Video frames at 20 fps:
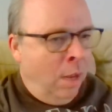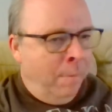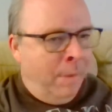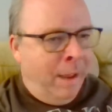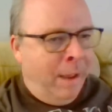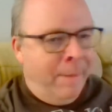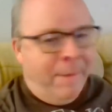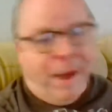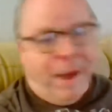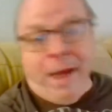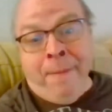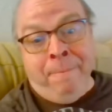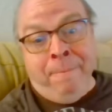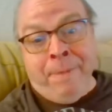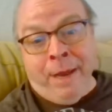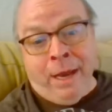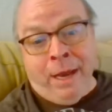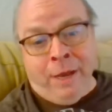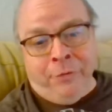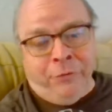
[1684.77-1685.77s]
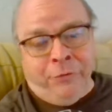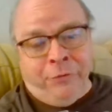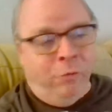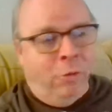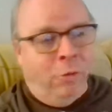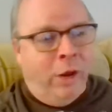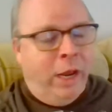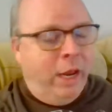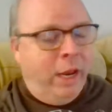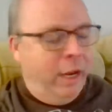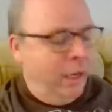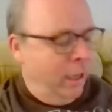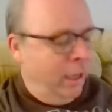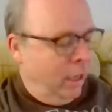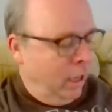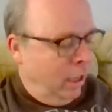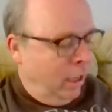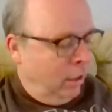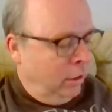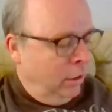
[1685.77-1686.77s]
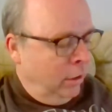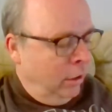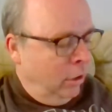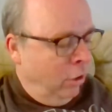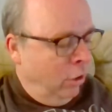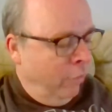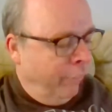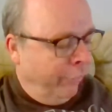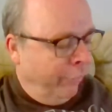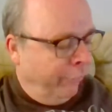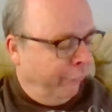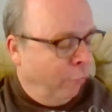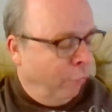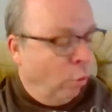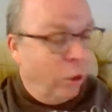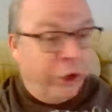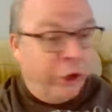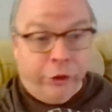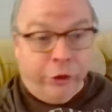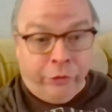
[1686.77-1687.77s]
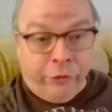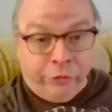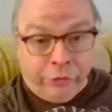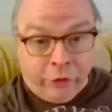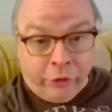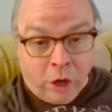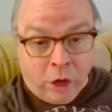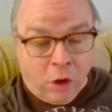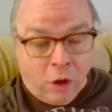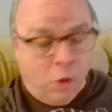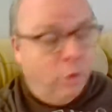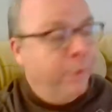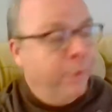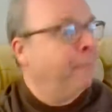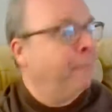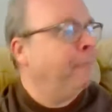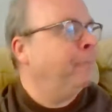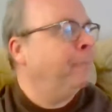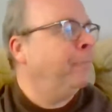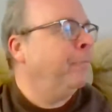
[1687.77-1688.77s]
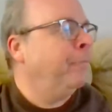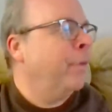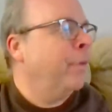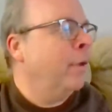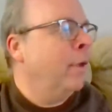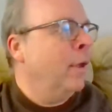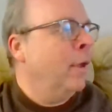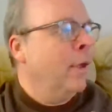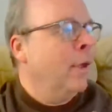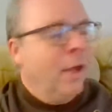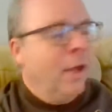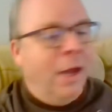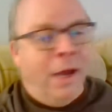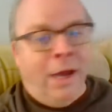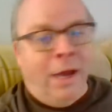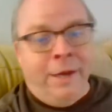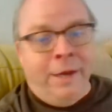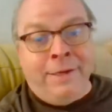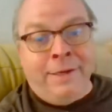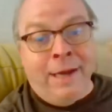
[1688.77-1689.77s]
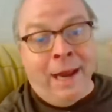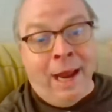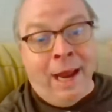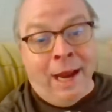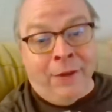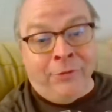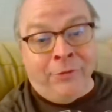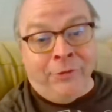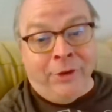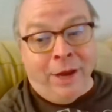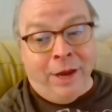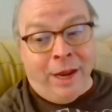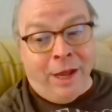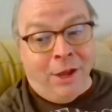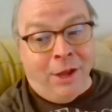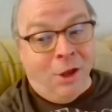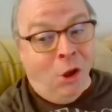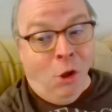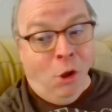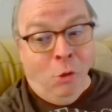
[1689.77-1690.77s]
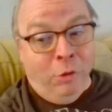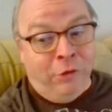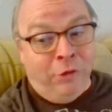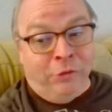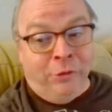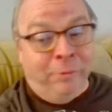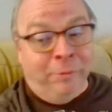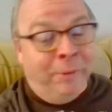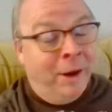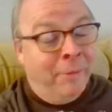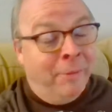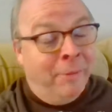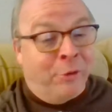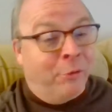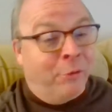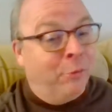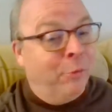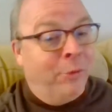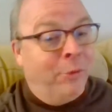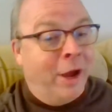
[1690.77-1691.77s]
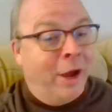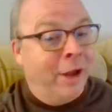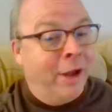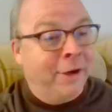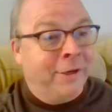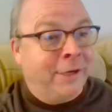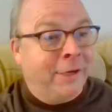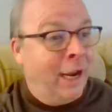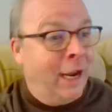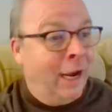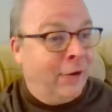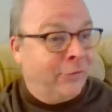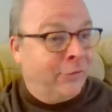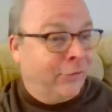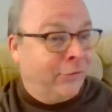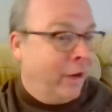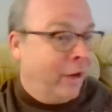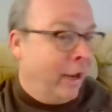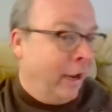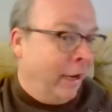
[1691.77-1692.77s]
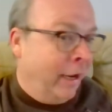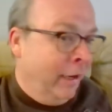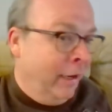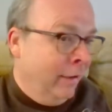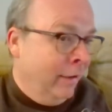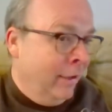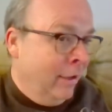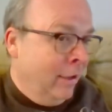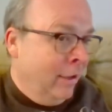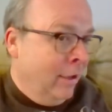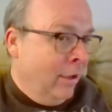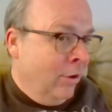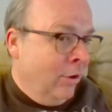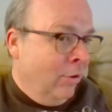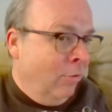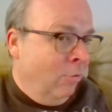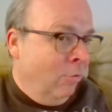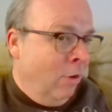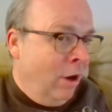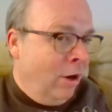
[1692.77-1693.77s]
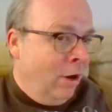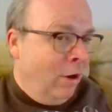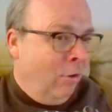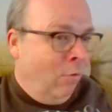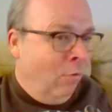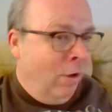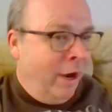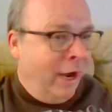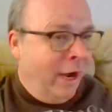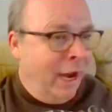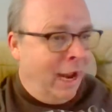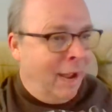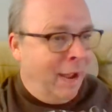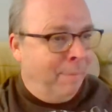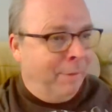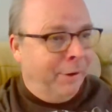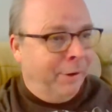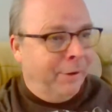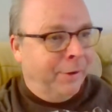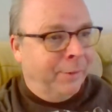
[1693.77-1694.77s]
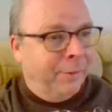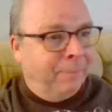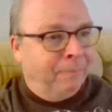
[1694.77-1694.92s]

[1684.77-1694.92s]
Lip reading: My mom passed away a little over 4 years ago on tax day. I'll always remember on tax day what happened.